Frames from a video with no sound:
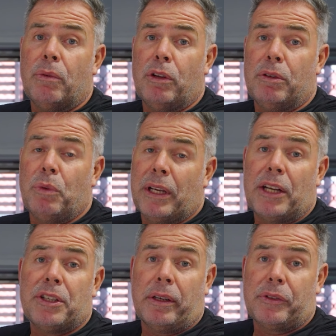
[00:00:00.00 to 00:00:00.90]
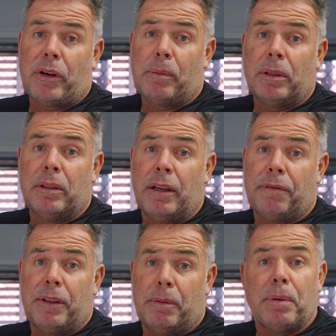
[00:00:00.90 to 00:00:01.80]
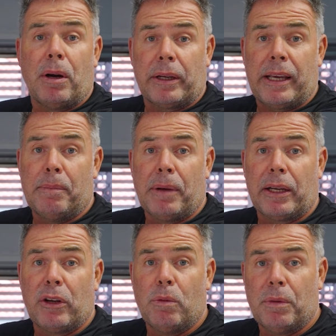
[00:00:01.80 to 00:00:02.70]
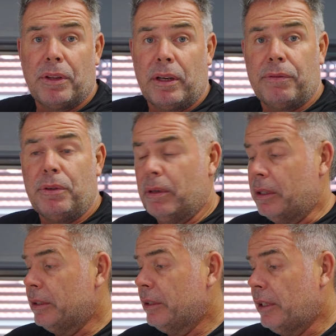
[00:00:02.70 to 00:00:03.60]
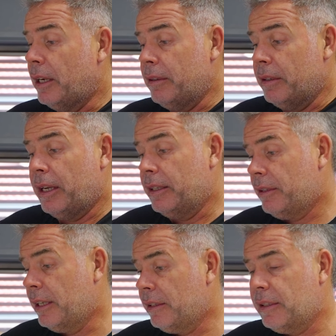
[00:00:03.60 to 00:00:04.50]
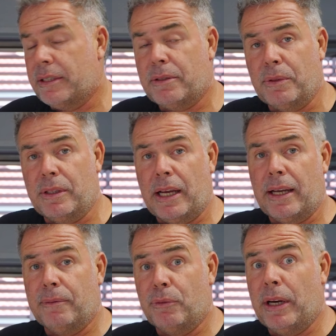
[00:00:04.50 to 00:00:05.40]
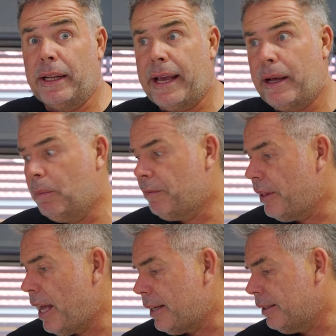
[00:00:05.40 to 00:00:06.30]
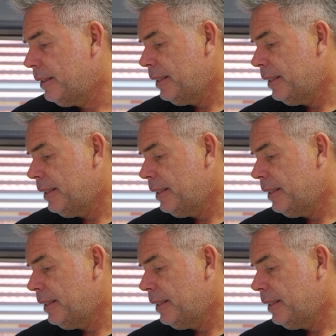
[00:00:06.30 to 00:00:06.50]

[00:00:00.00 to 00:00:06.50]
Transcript: would get you out of trouble if the power came back on within a few hours. I think this would really help for that.